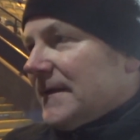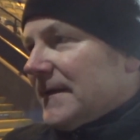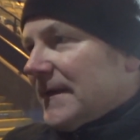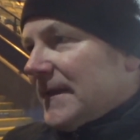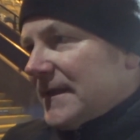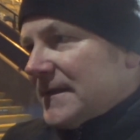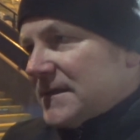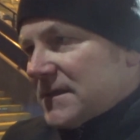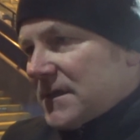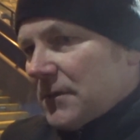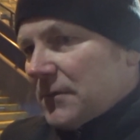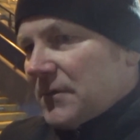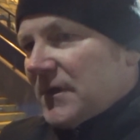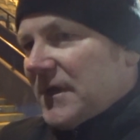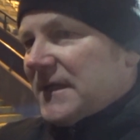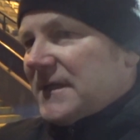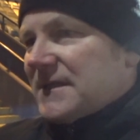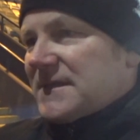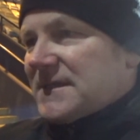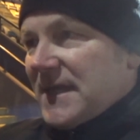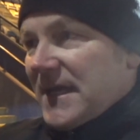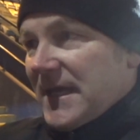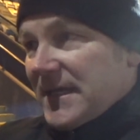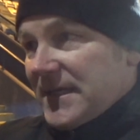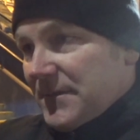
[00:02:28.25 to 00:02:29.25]
Let's go again
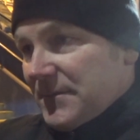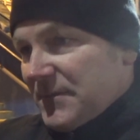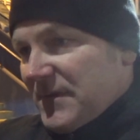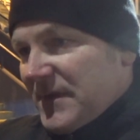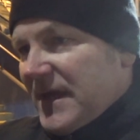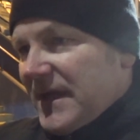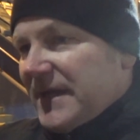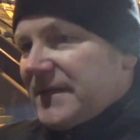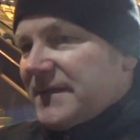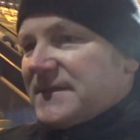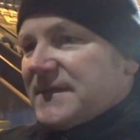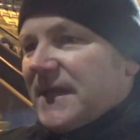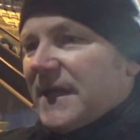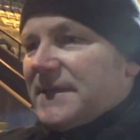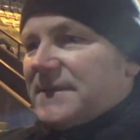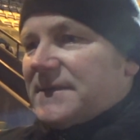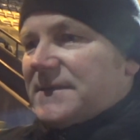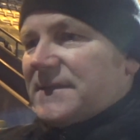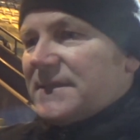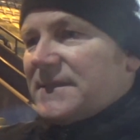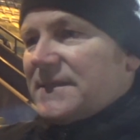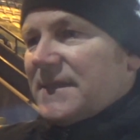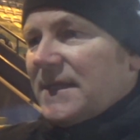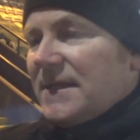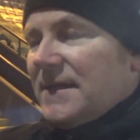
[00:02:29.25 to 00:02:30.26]
Saturday with that
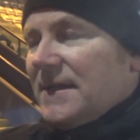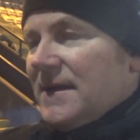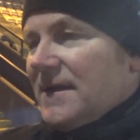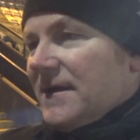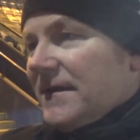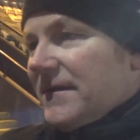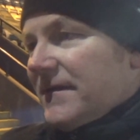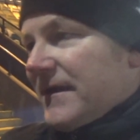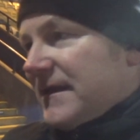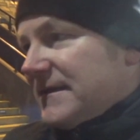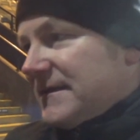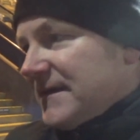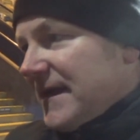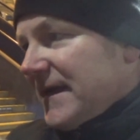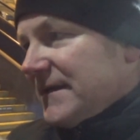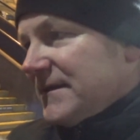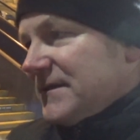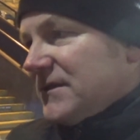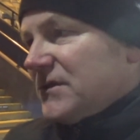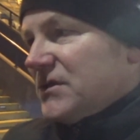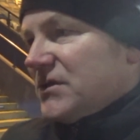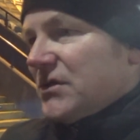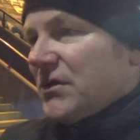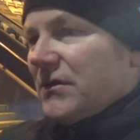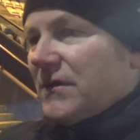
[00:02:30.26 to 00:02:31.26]
intensity, that
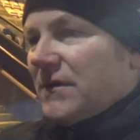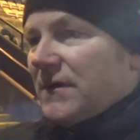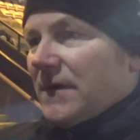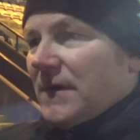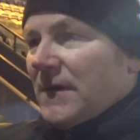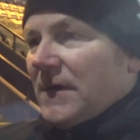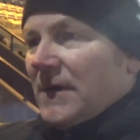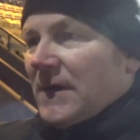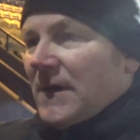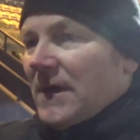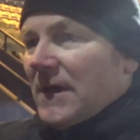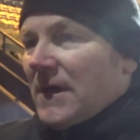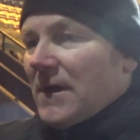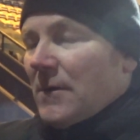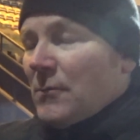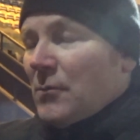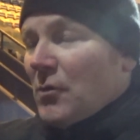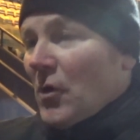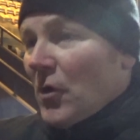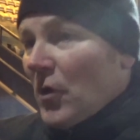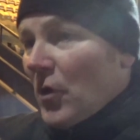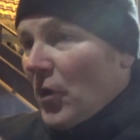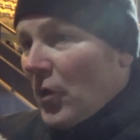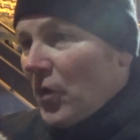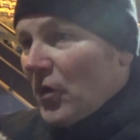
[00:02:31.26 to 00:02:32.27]
attitude. We've
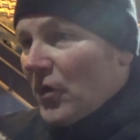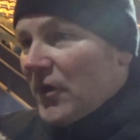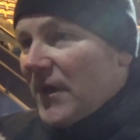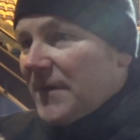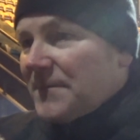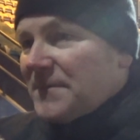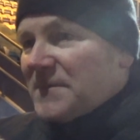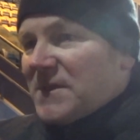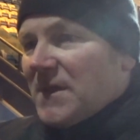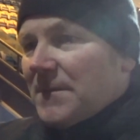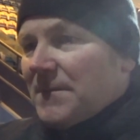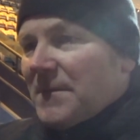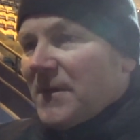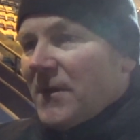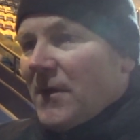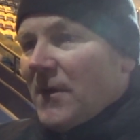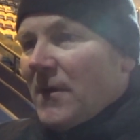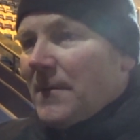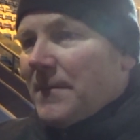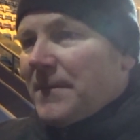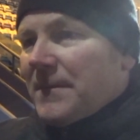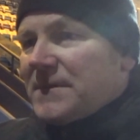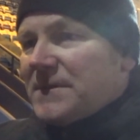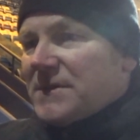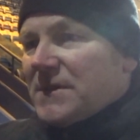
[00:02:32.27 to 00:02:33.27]
got a lot of games coming
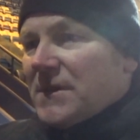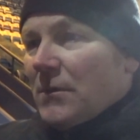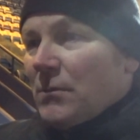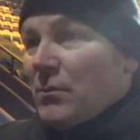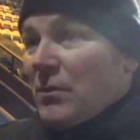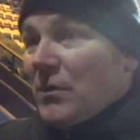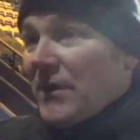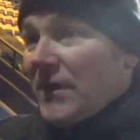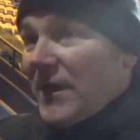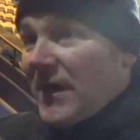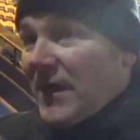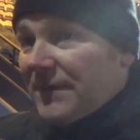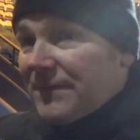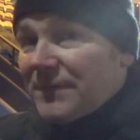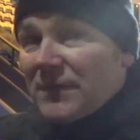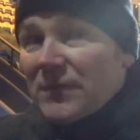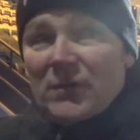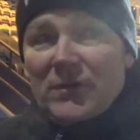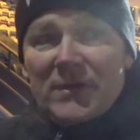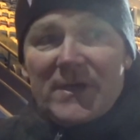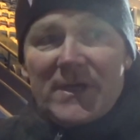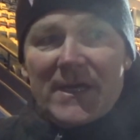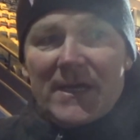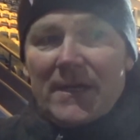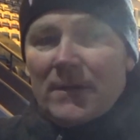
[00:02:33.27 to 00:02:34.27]
up, so we're going to have to
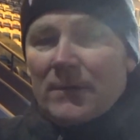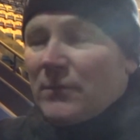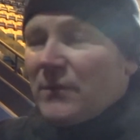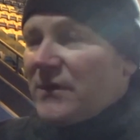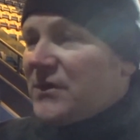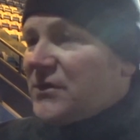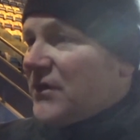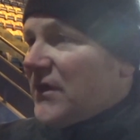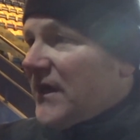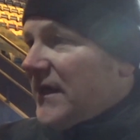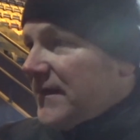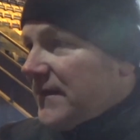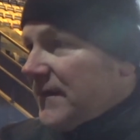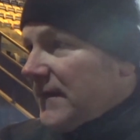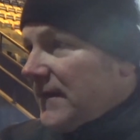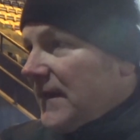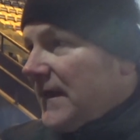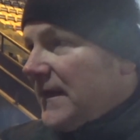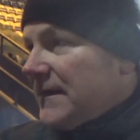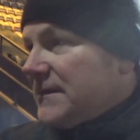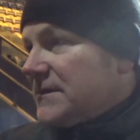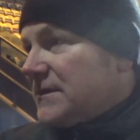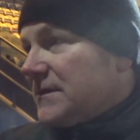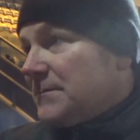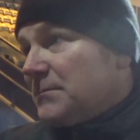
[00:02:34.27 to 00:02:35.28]
look at how we train the
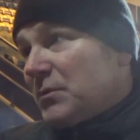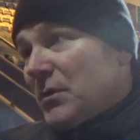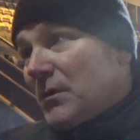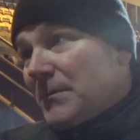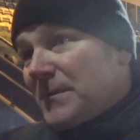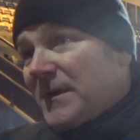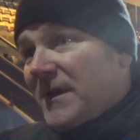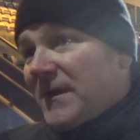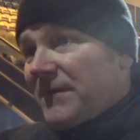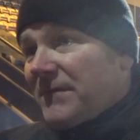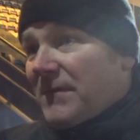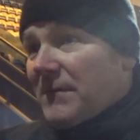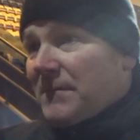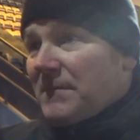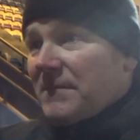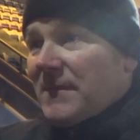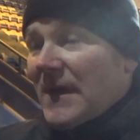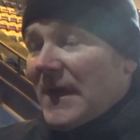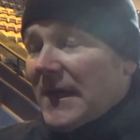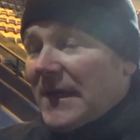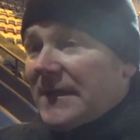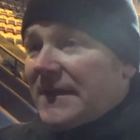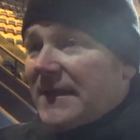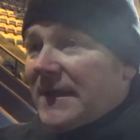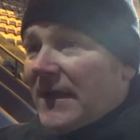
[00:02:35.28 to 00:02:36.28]
lads and probably give them
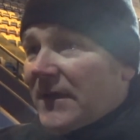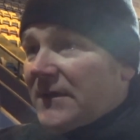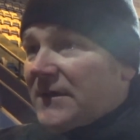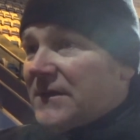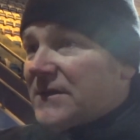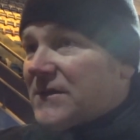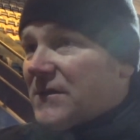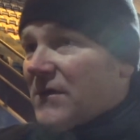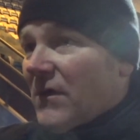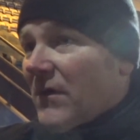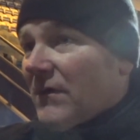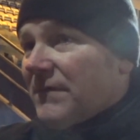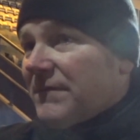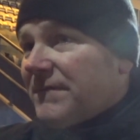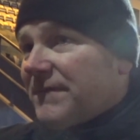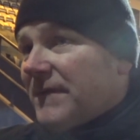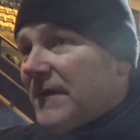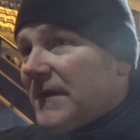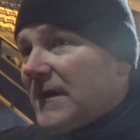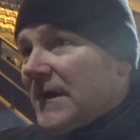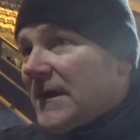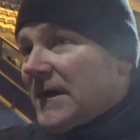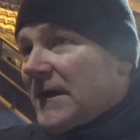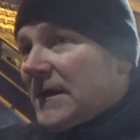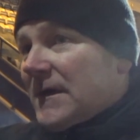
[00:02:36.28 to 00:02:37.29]
nights
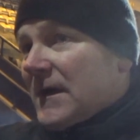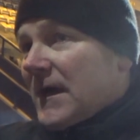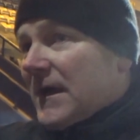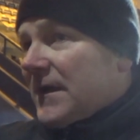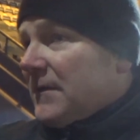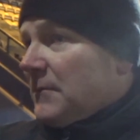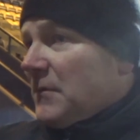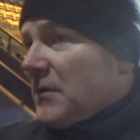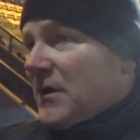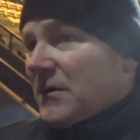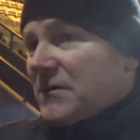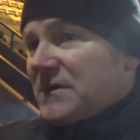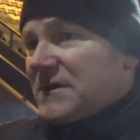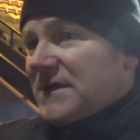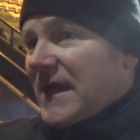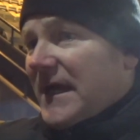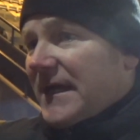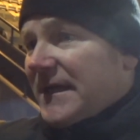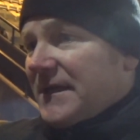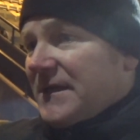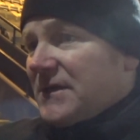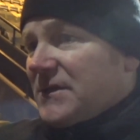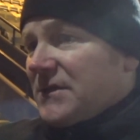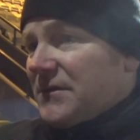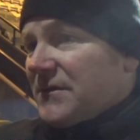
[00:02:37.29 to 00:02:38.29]
off. I think we go
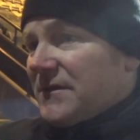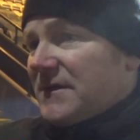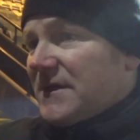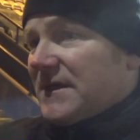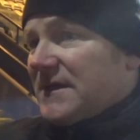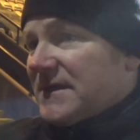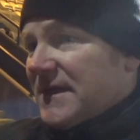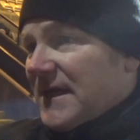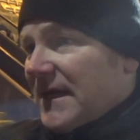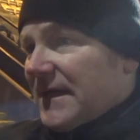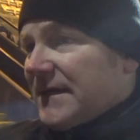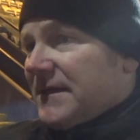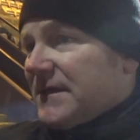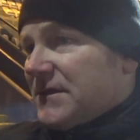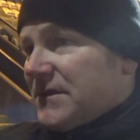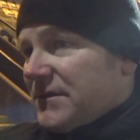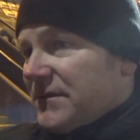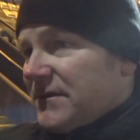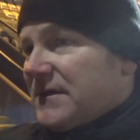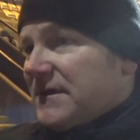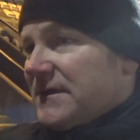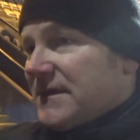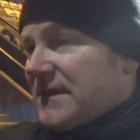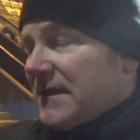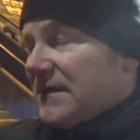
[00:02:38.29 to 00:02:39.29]
Saturday, Tuesday.
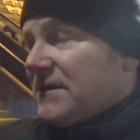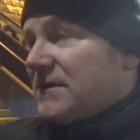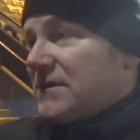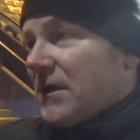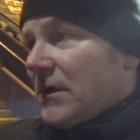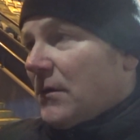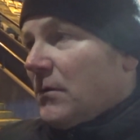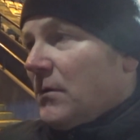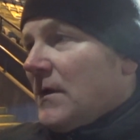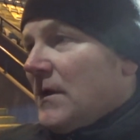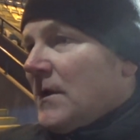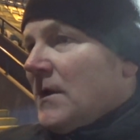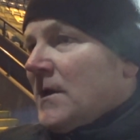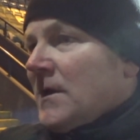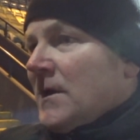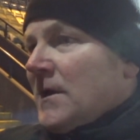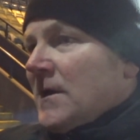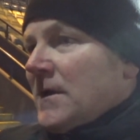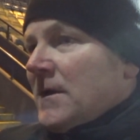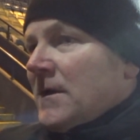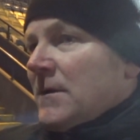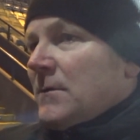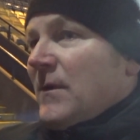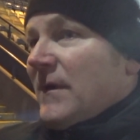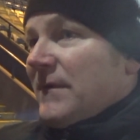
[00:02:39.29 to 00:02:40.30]
So
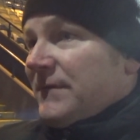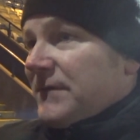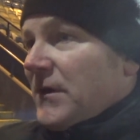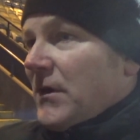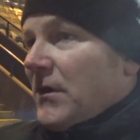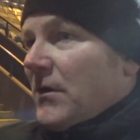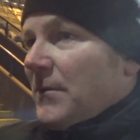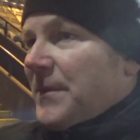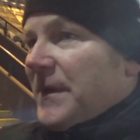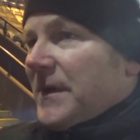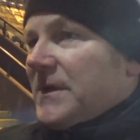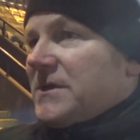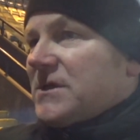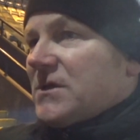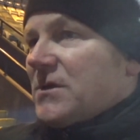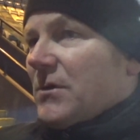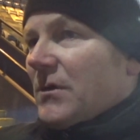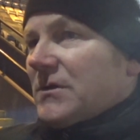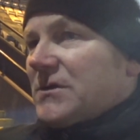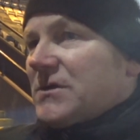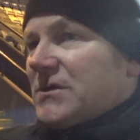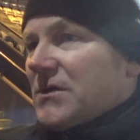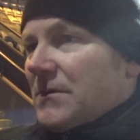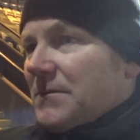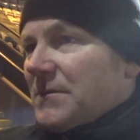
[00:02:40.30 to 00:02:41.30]
we haven't got a big
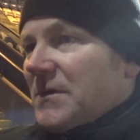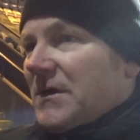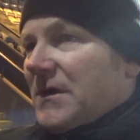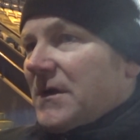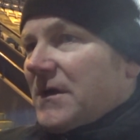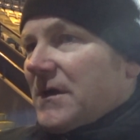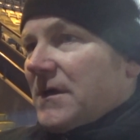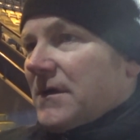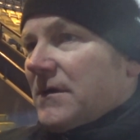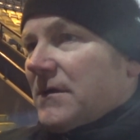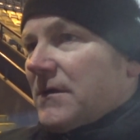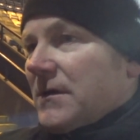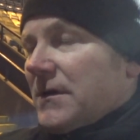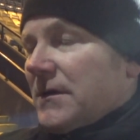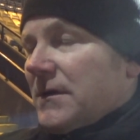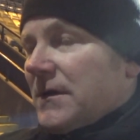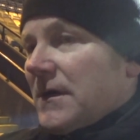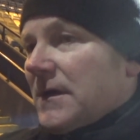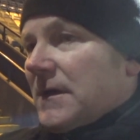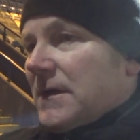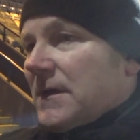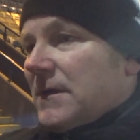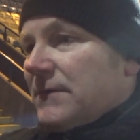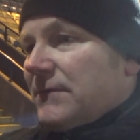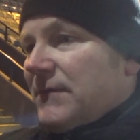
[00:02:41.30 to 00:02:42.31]
squad, so I'm going to
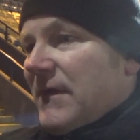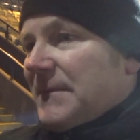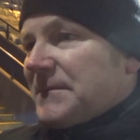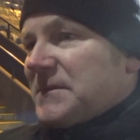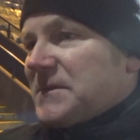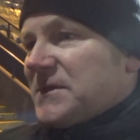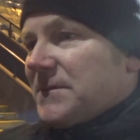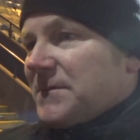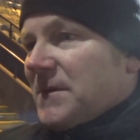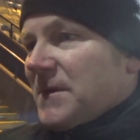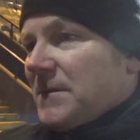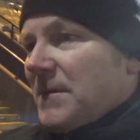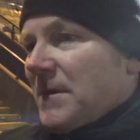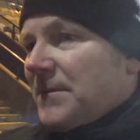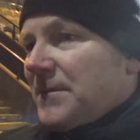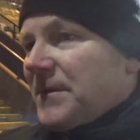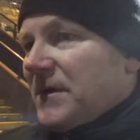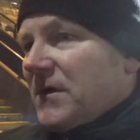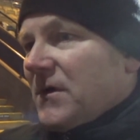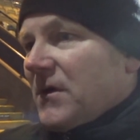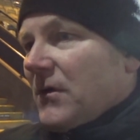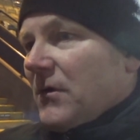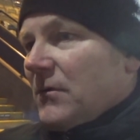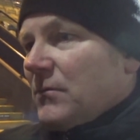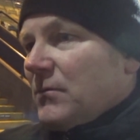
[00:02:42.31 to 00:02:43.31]
wrap some of them up
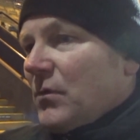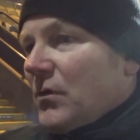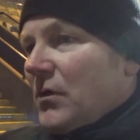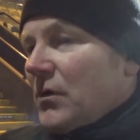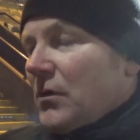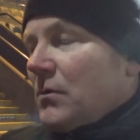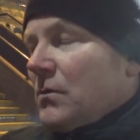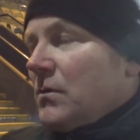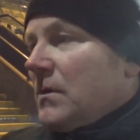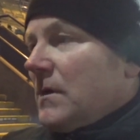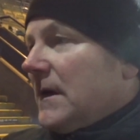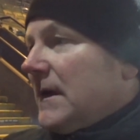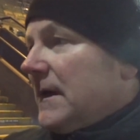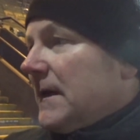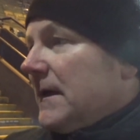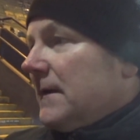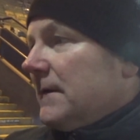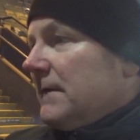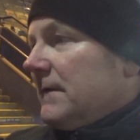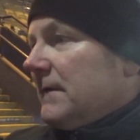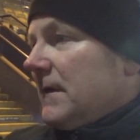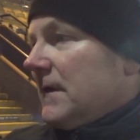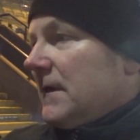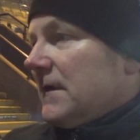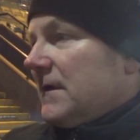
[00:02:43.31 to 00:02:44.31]
in cotton wool
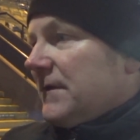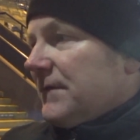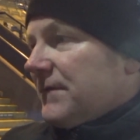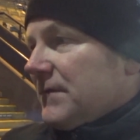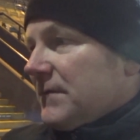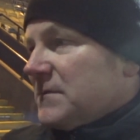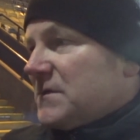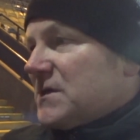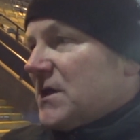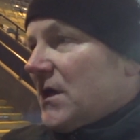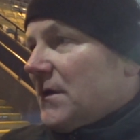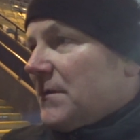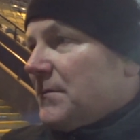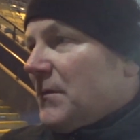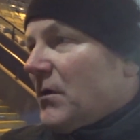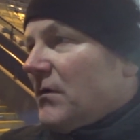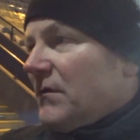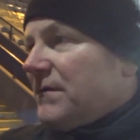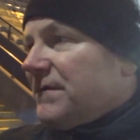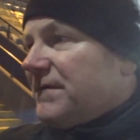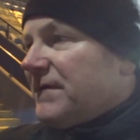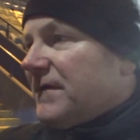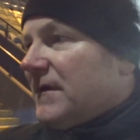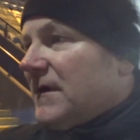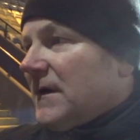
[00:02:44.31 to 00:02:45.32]
and give them time
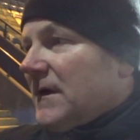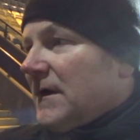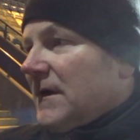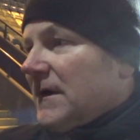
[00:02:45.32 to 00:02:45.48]
off.